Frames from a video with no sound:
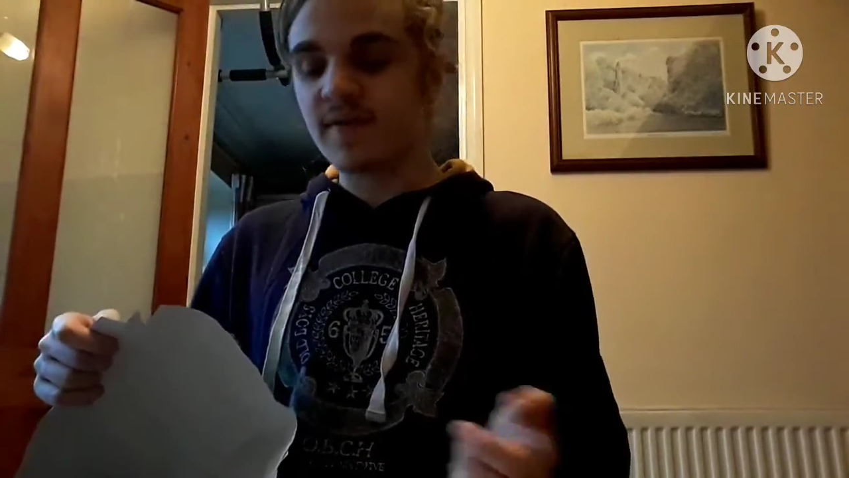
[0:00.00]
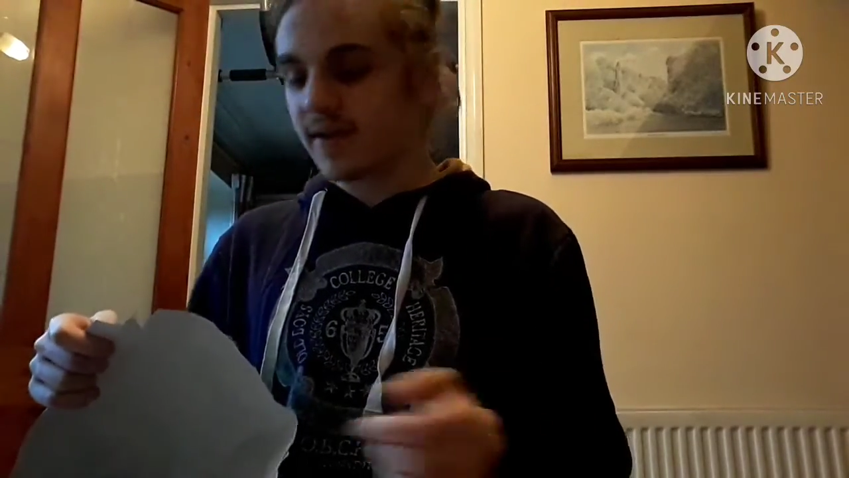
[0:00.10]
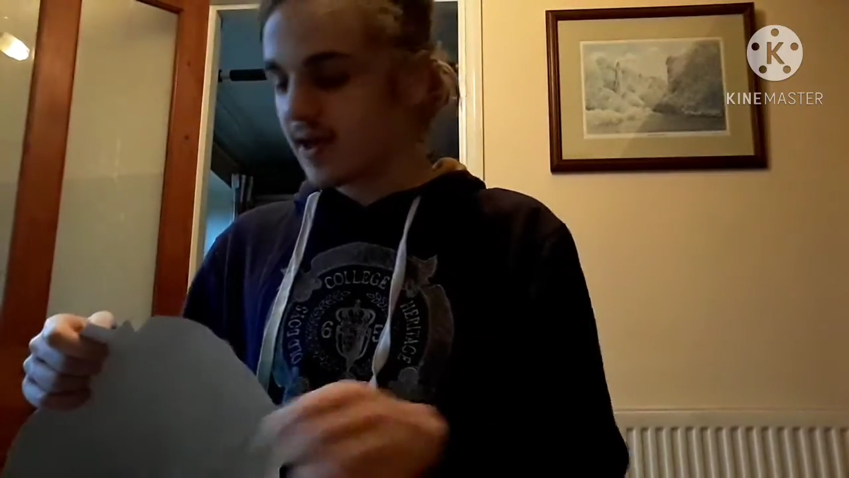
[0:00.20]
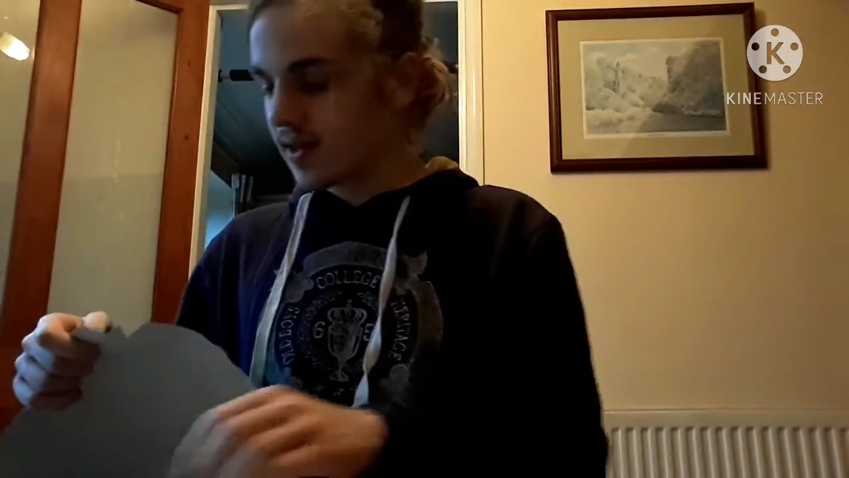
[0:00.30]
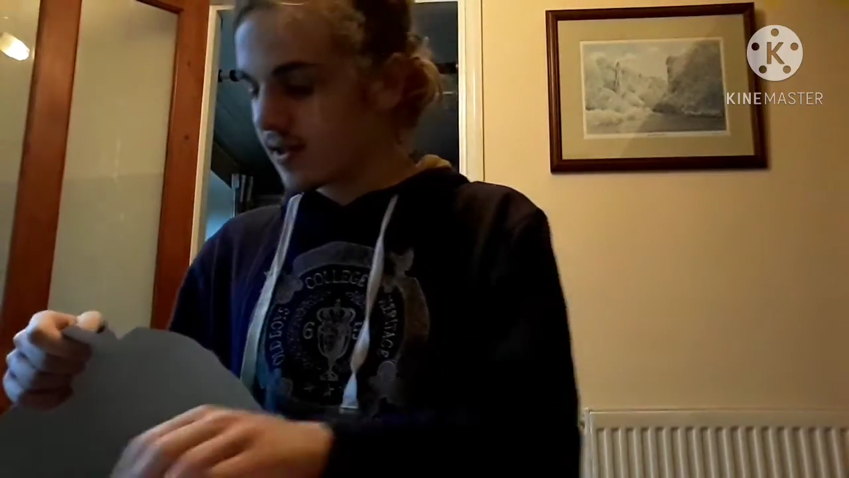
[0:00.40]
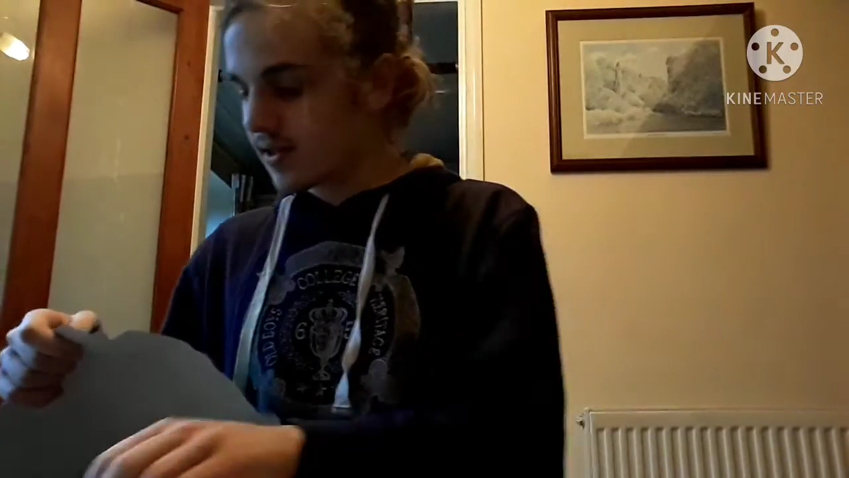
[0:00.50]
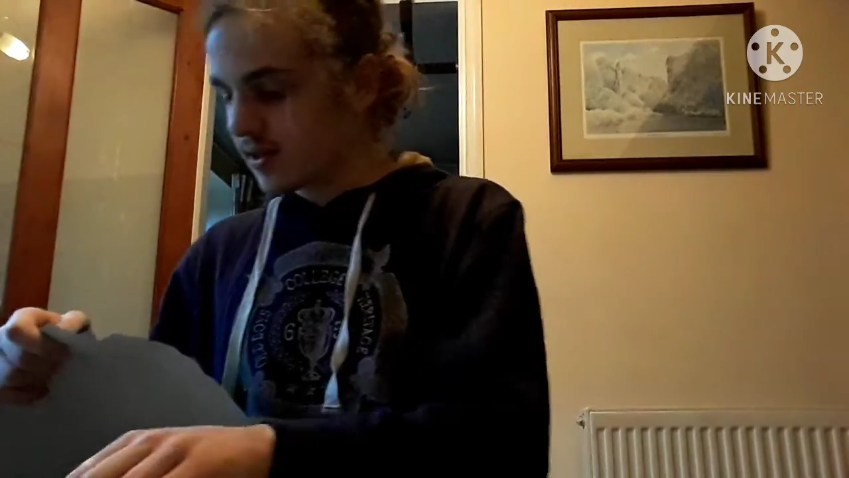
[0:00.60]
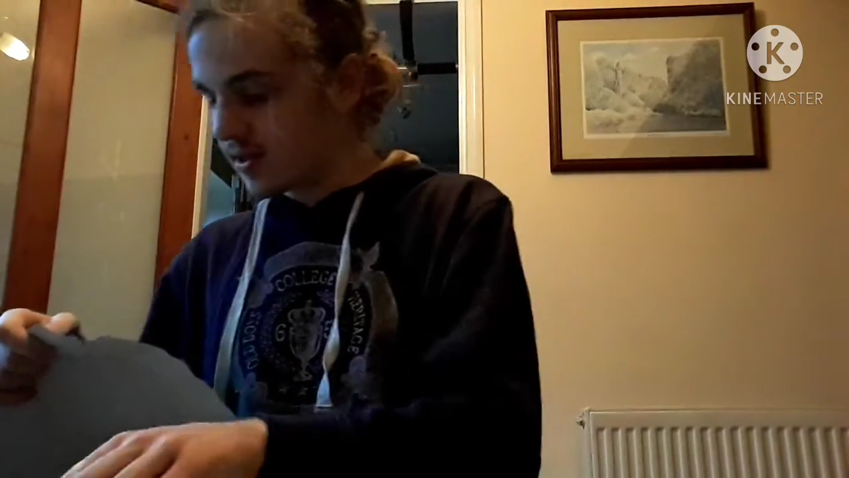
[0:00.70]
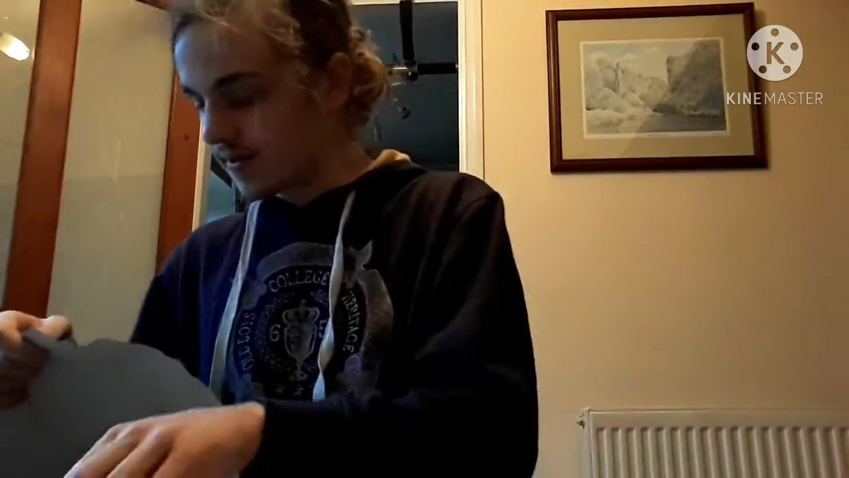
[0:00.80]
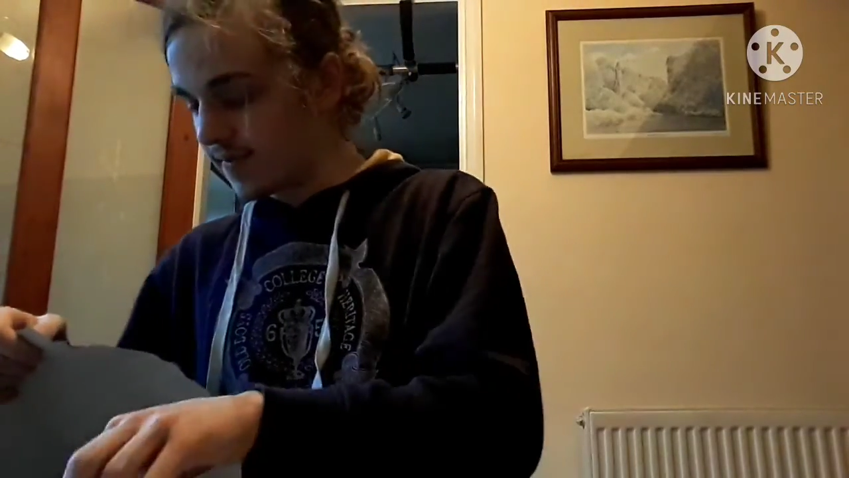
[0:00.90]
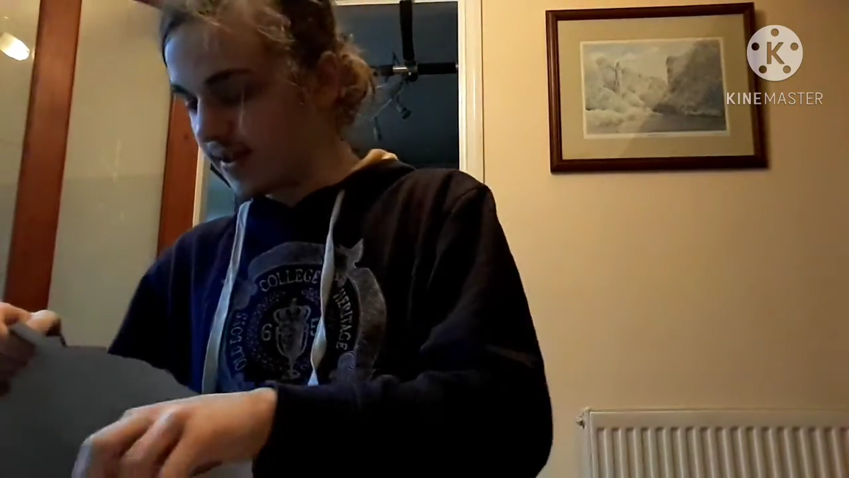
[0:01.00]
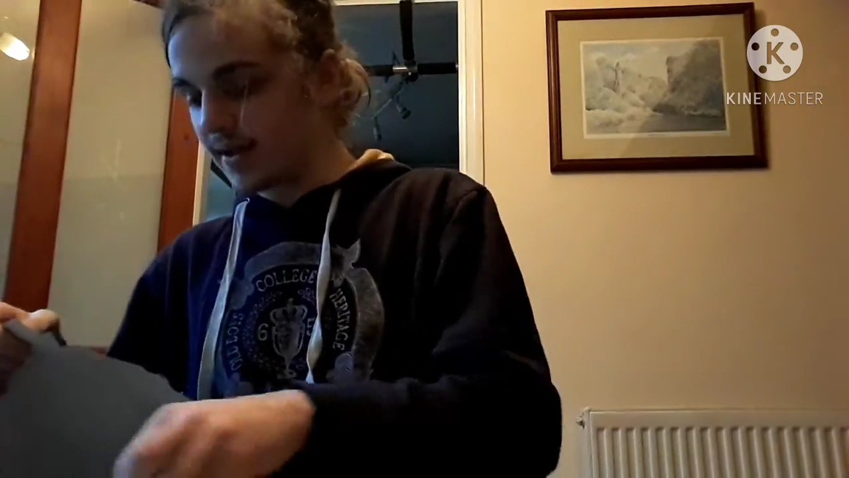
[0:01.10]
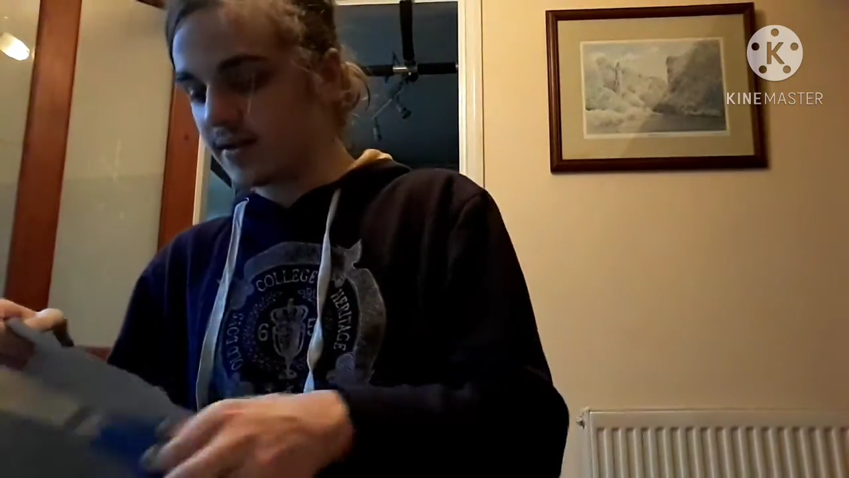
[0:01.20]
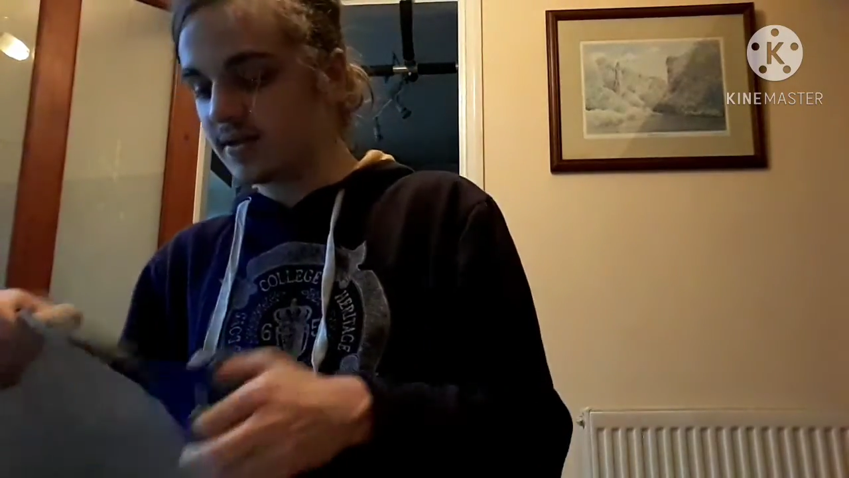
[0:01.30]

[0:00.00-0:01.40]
and that's something that